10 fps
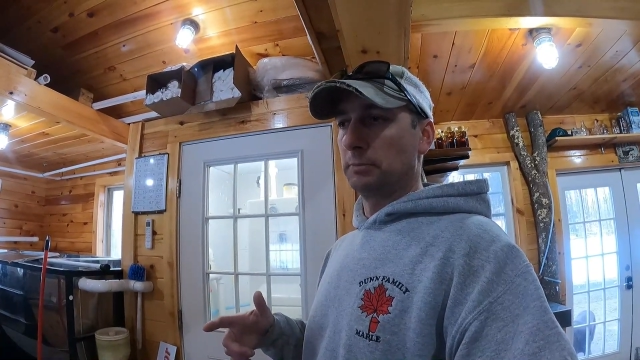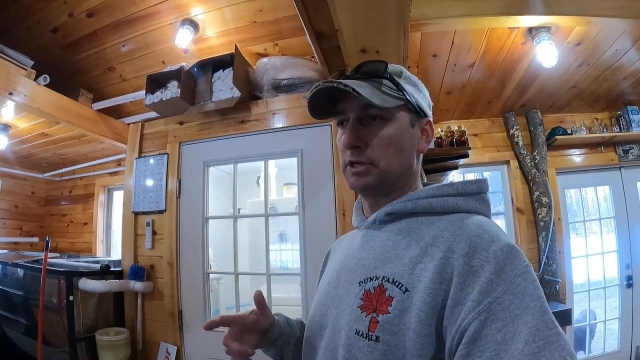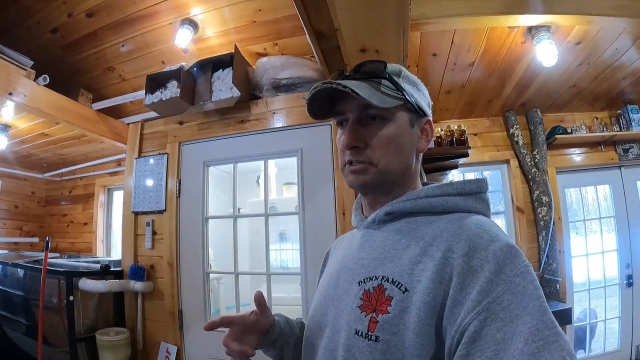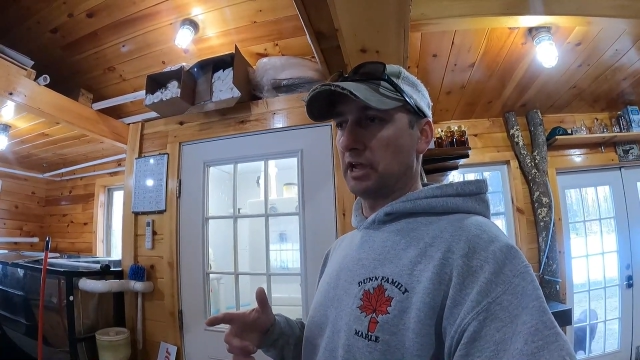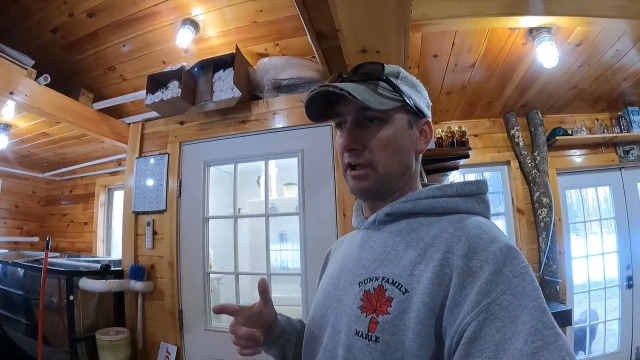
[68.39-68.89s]

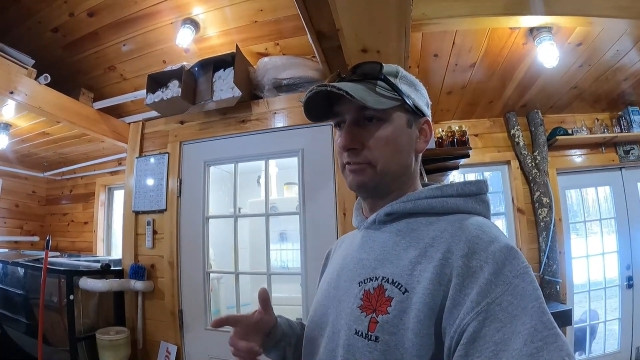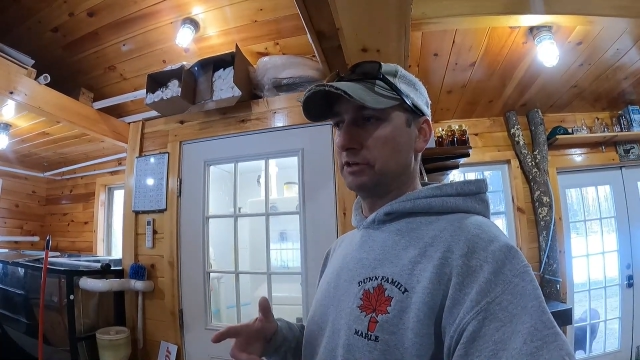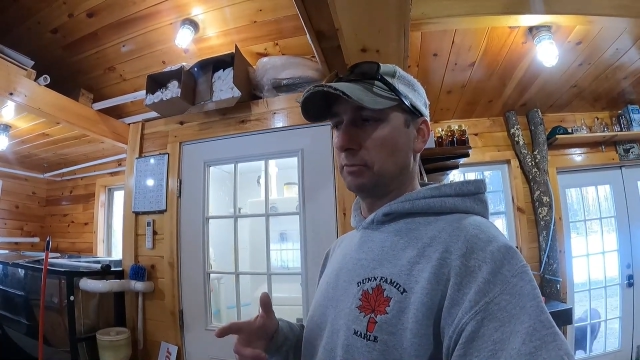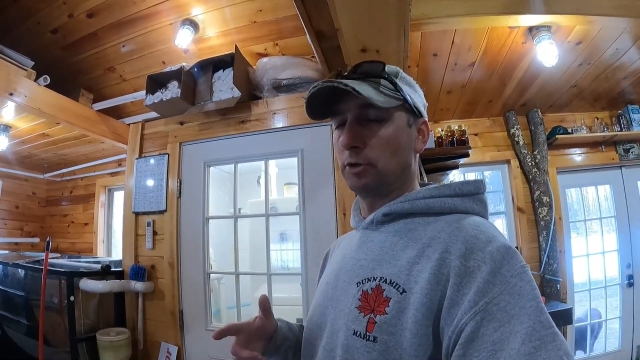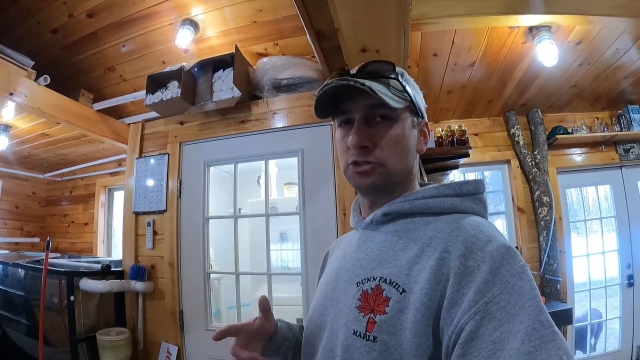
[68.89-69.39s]
because I
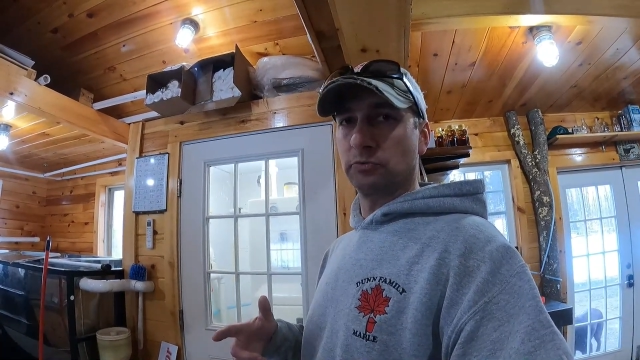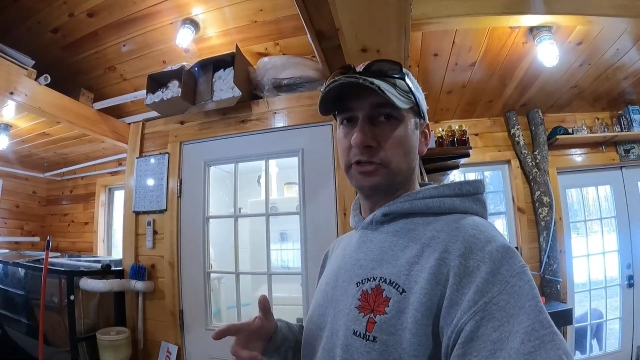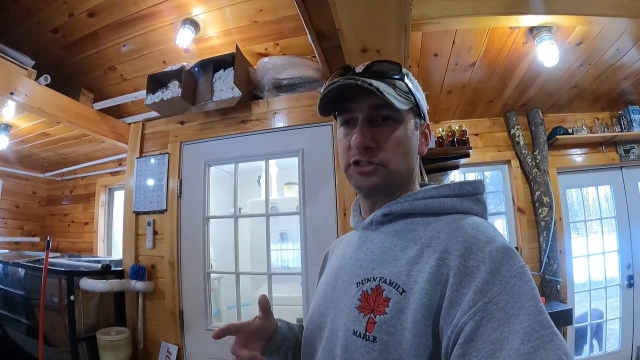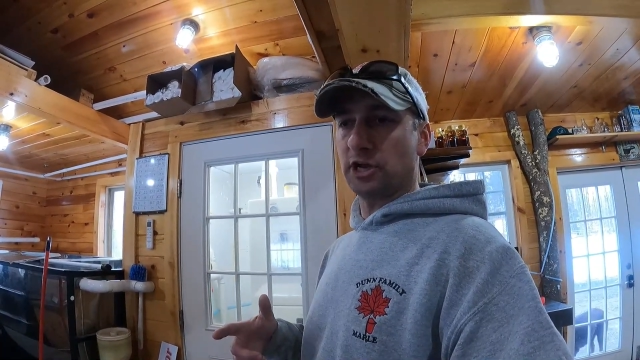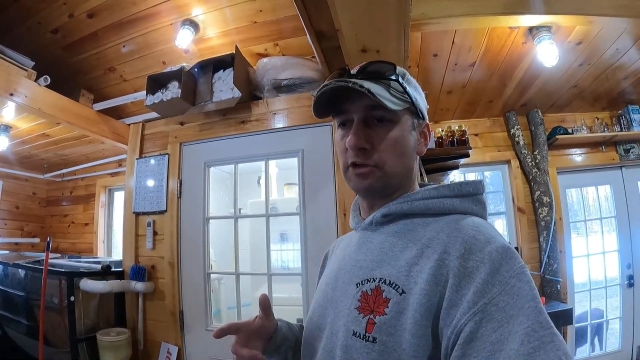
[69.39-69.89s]
haven't done much
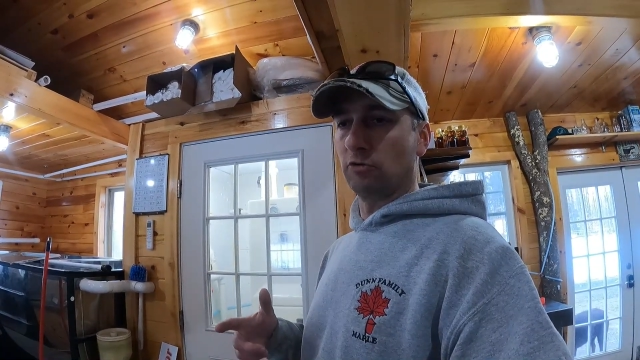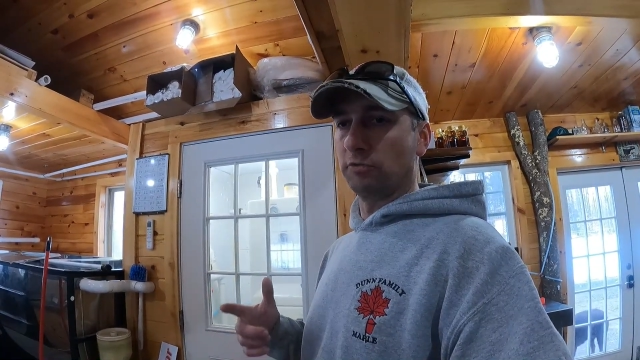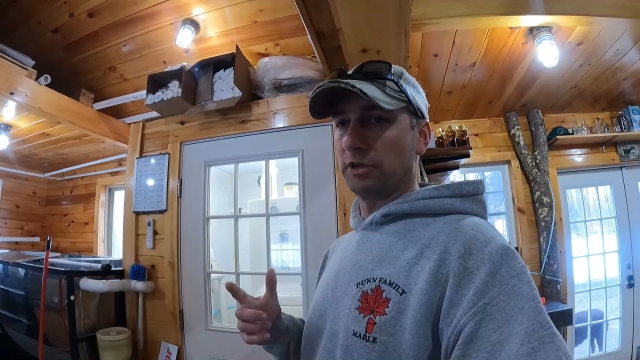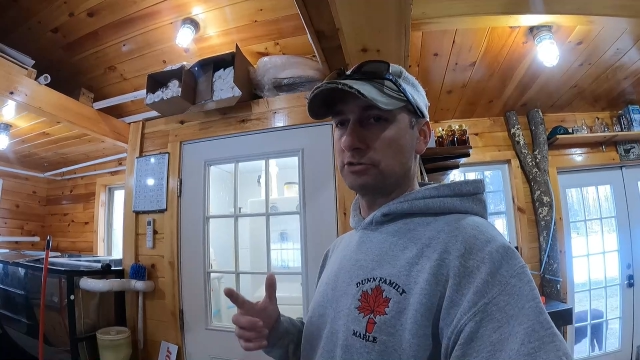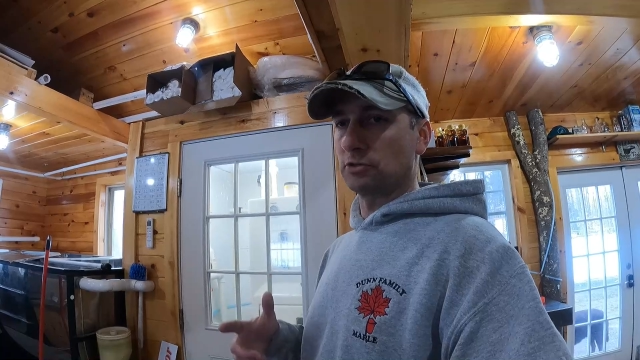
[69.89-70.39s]
leak checking
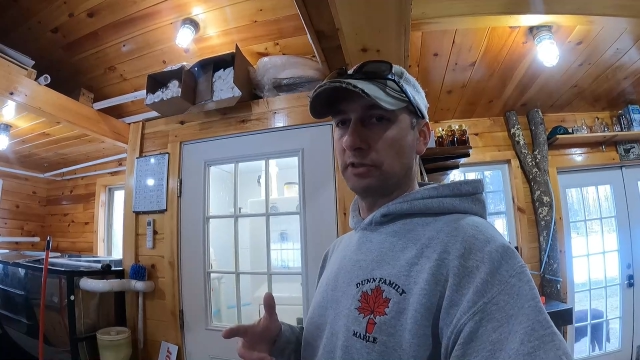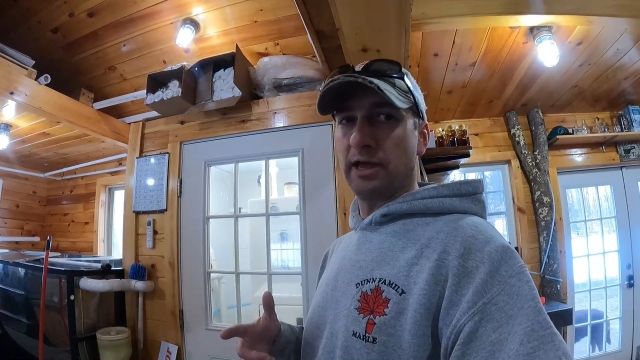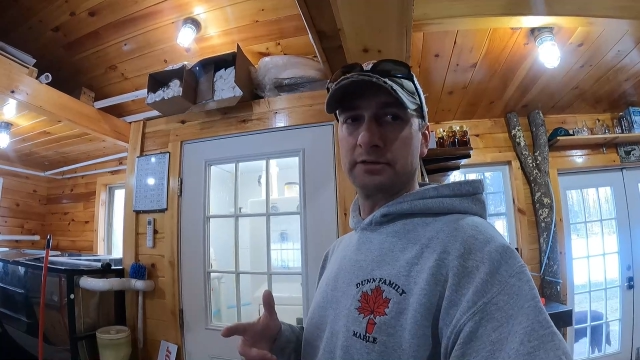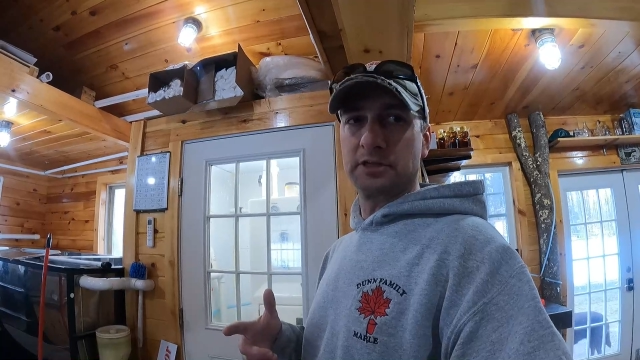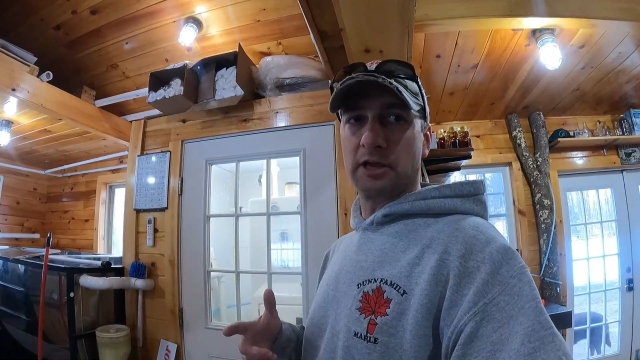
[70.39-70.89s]
over there, so
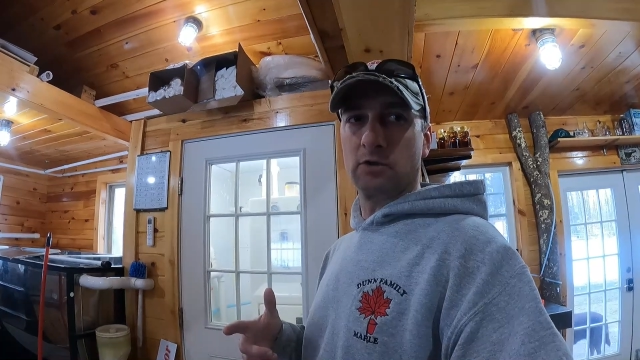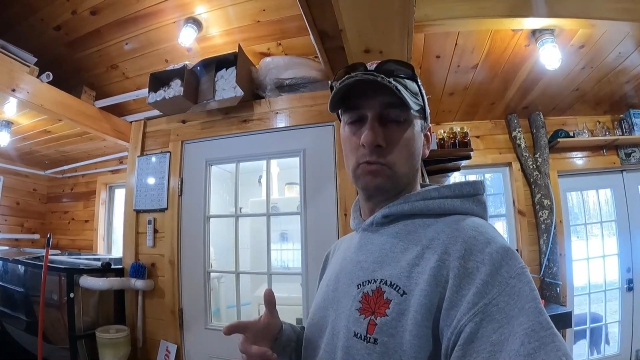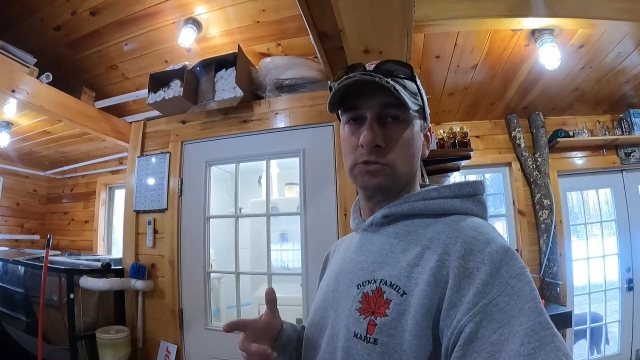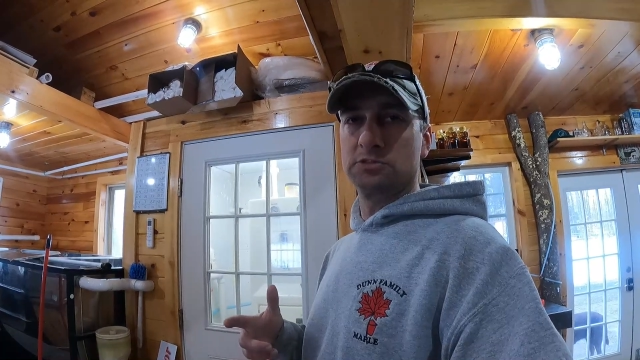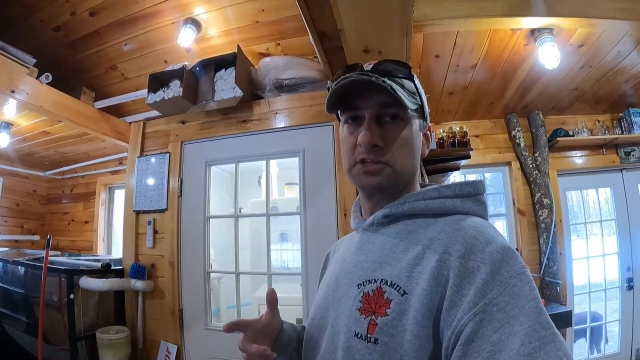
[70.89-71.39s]
that entire
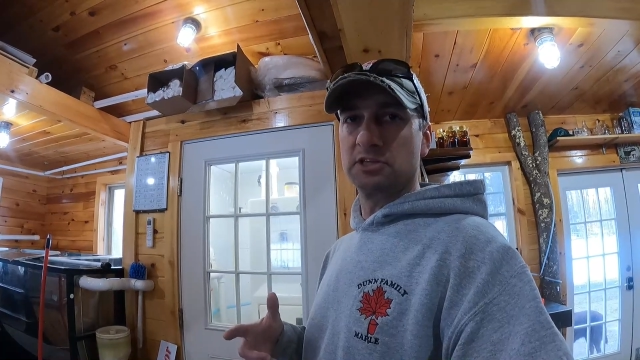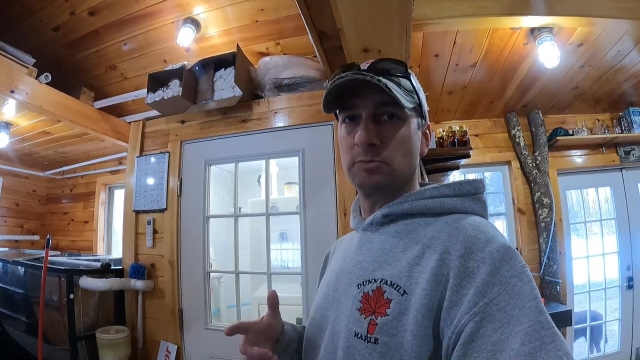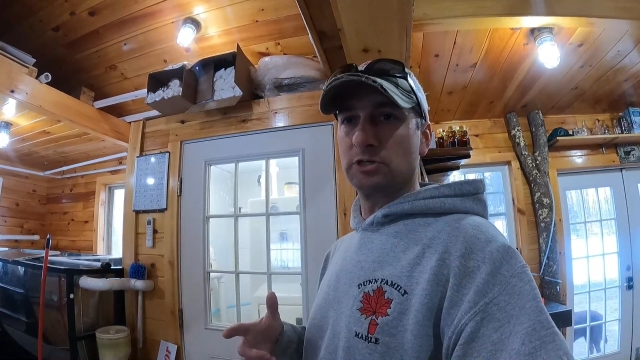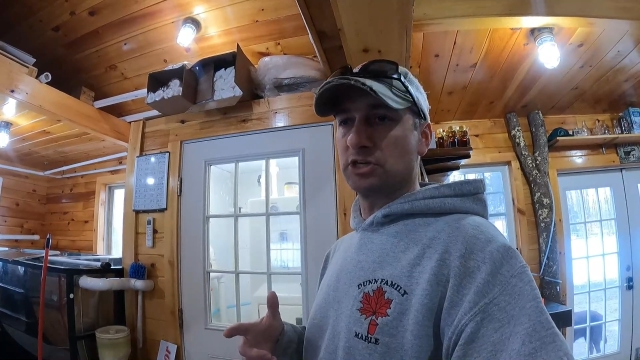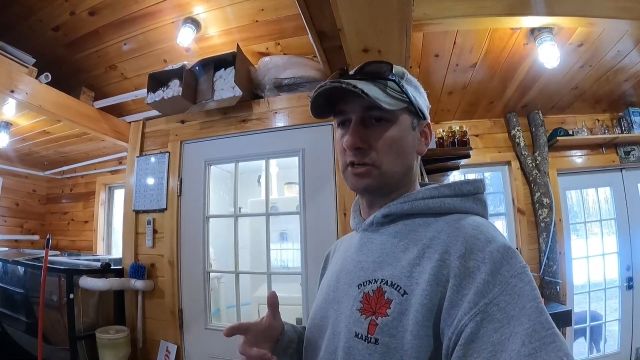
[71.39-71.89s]
woods needs
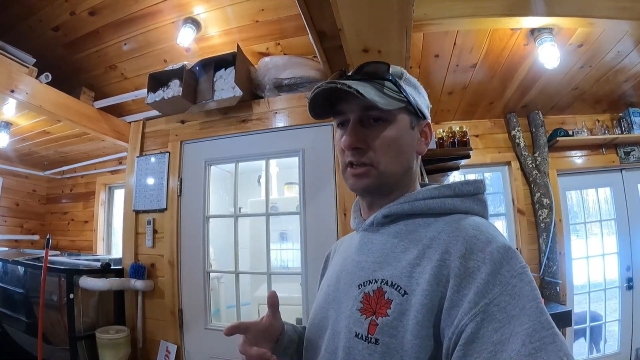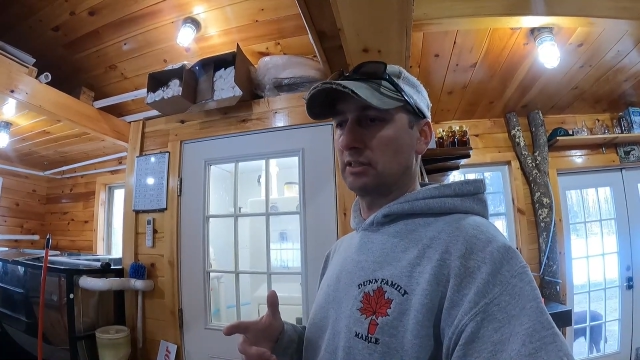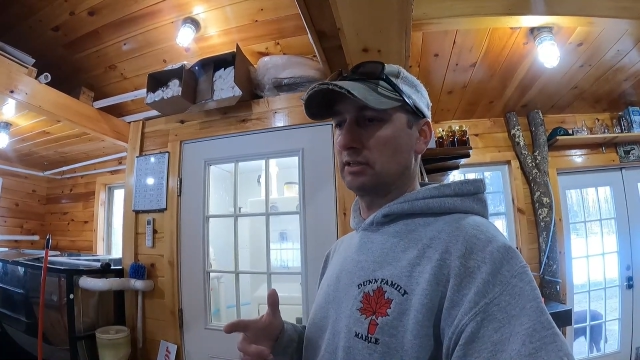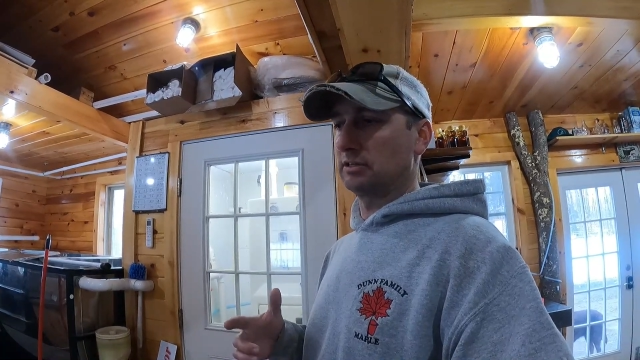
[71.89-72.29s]
to be checked.